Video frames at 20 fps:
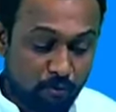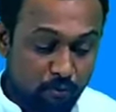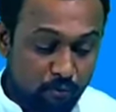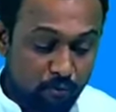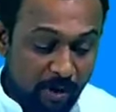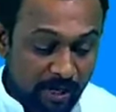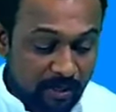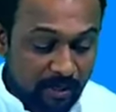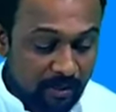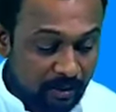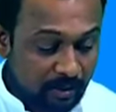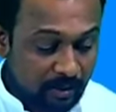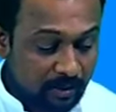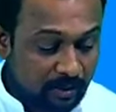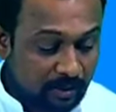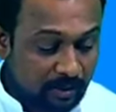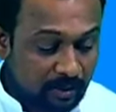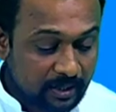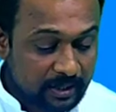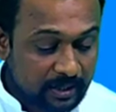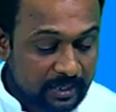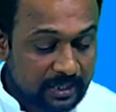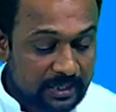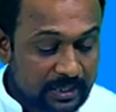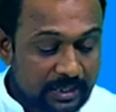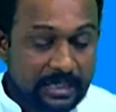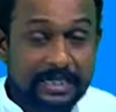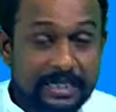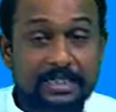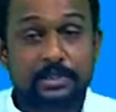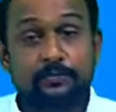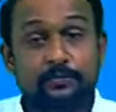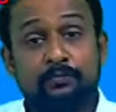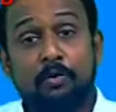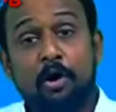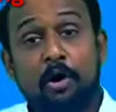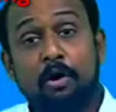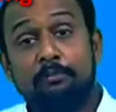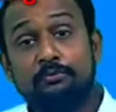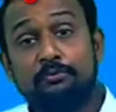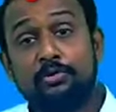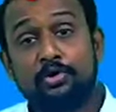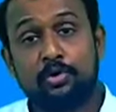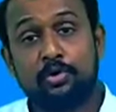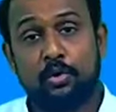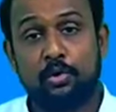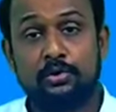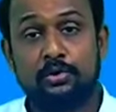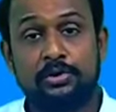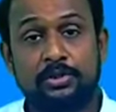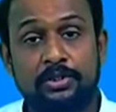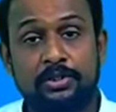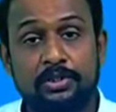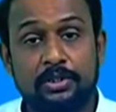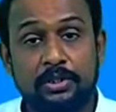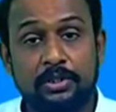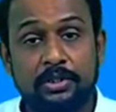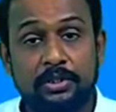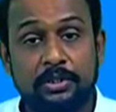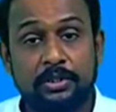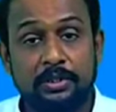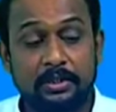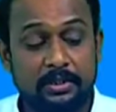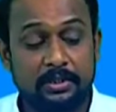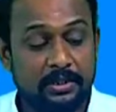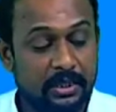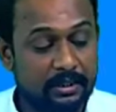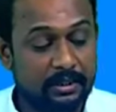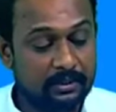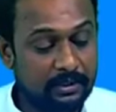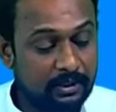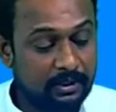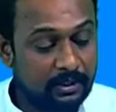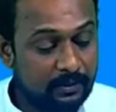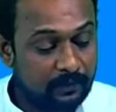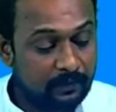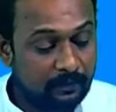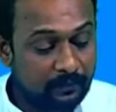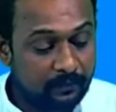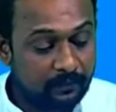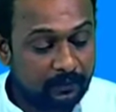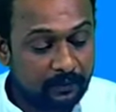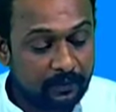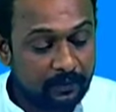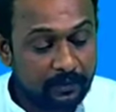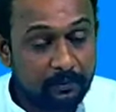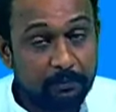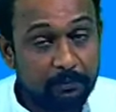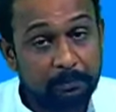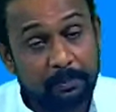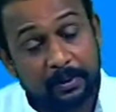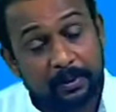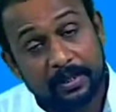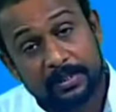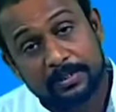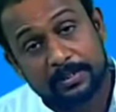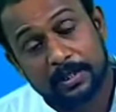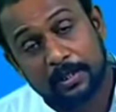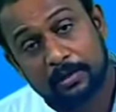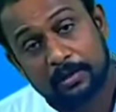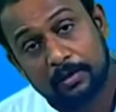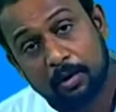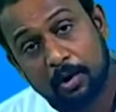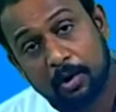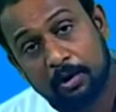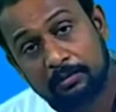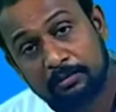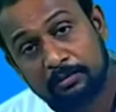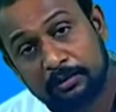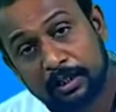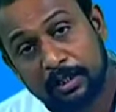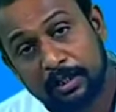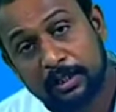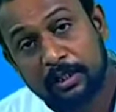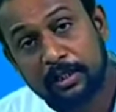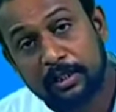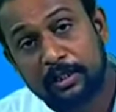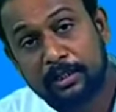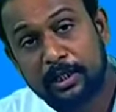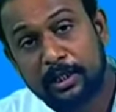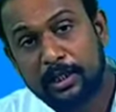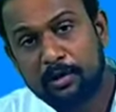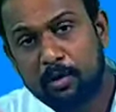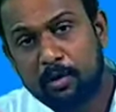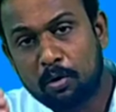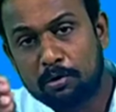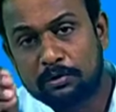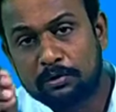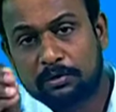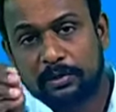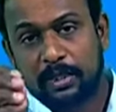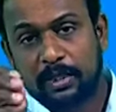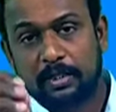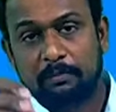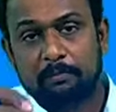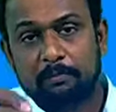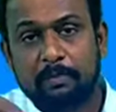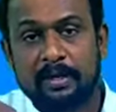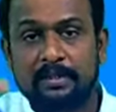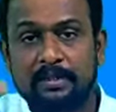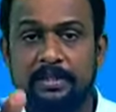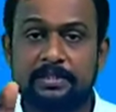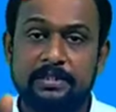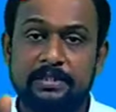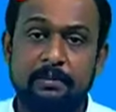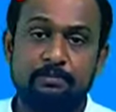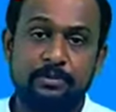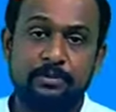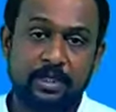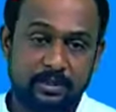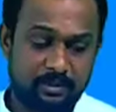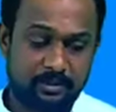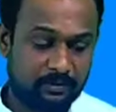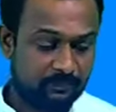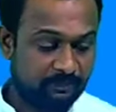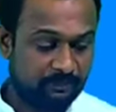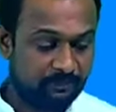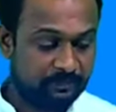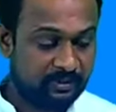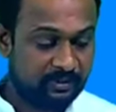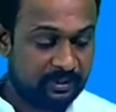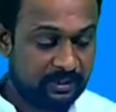when its form shows that the person or thing denoted by the subject